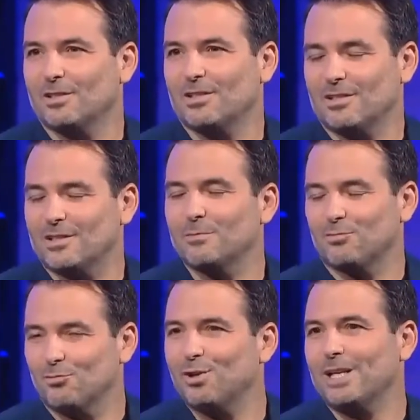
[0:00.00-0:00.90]
He
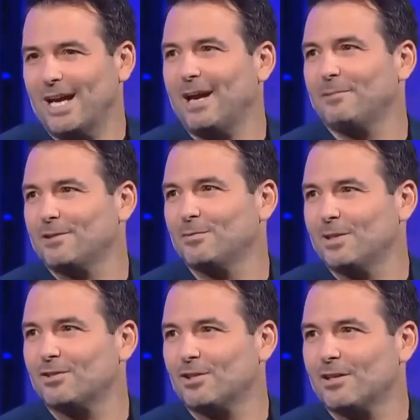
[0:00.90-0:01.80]
seems really happy to be
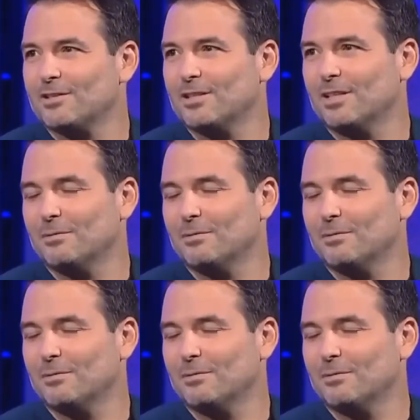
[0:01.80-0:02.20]
at Chelsea.